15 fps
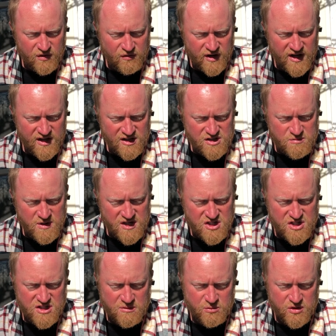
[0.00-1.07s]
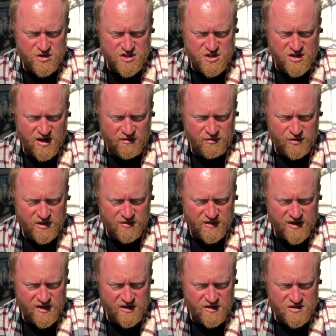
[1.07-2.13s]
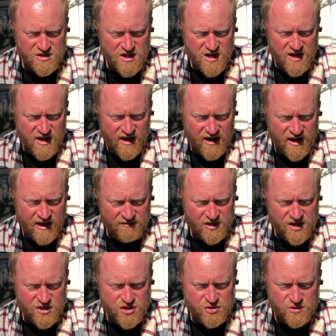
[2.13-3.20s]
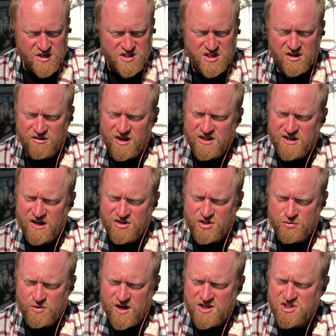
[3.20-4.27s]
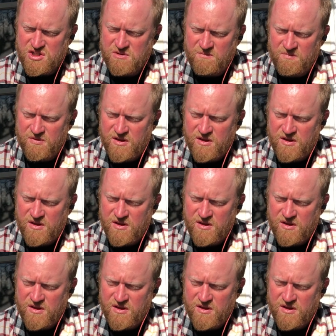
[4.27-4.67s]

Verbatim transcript: The ladies made a similar discovery in theirs, and having undressed, they lay down to rest.